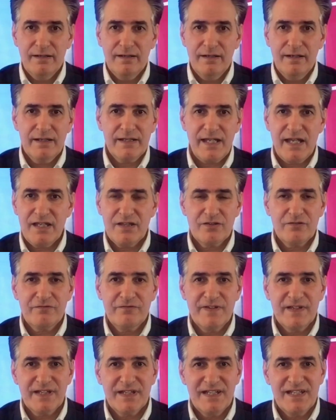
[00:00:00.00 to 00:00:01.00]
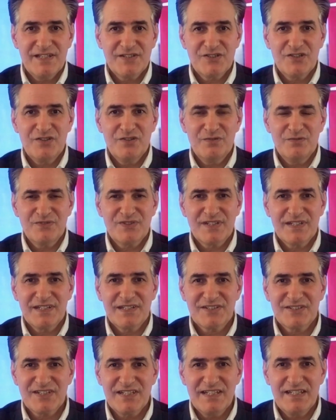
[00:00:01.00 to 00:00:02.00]
Again, the figure he's using is
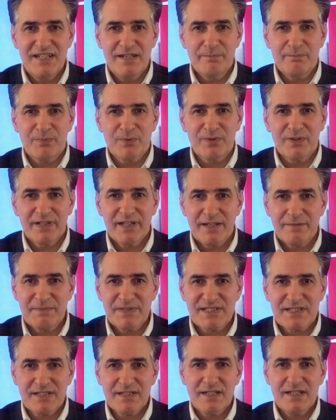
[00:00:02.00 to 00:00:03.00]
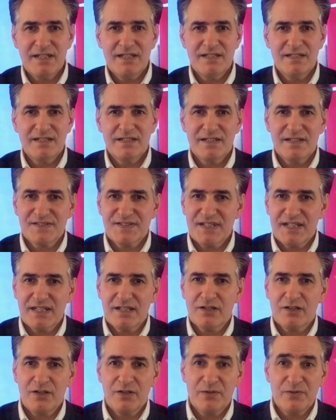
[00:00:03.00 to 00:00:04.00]
deliberately misleading, as it
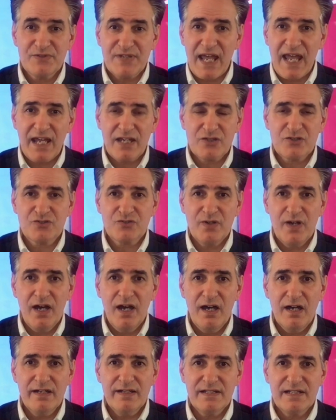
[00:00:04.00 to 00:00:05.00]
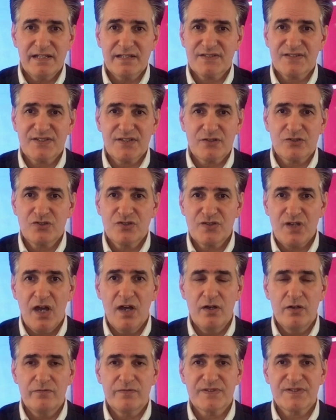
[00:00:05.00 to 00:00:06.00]
includes extra earnings such as
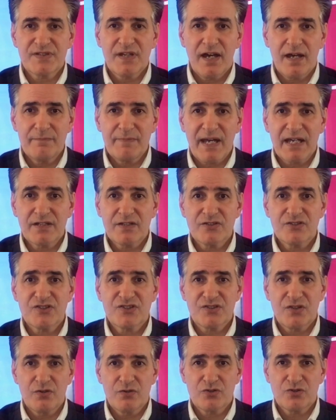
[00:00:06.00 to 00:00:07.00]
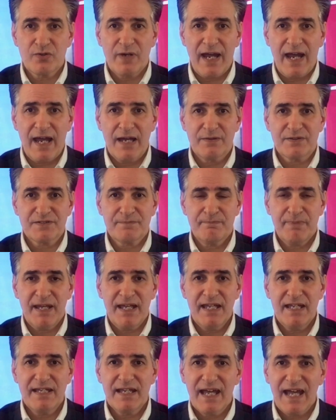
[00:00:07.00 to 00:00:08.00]
overtime and unsocial hours
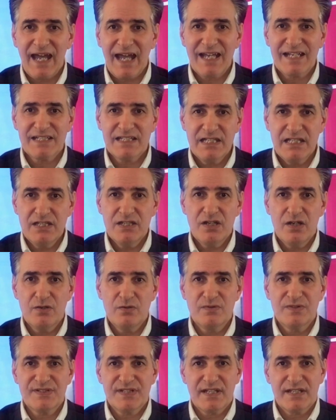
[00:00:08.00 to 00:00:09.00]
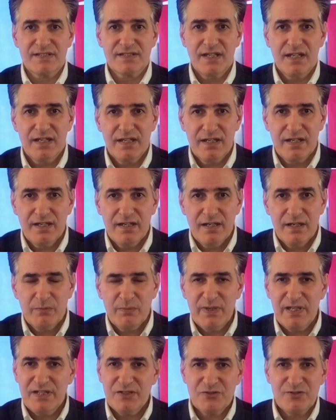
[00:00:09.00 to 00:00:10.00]
pay, and he knows it. We
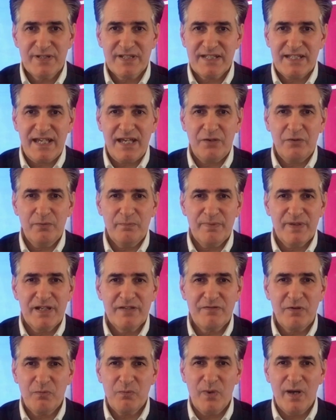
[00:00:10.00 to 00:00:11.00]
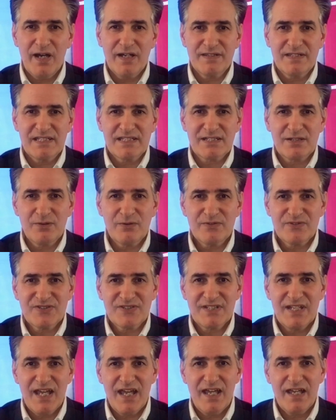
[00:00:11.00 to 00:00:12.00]
literally cannot believe a word this lot
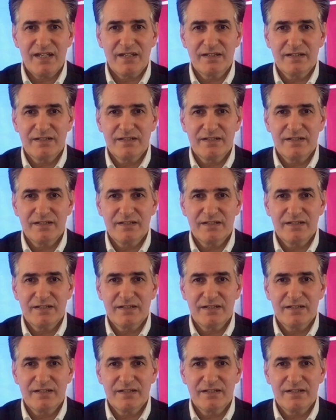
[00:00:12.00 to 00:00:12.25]
say.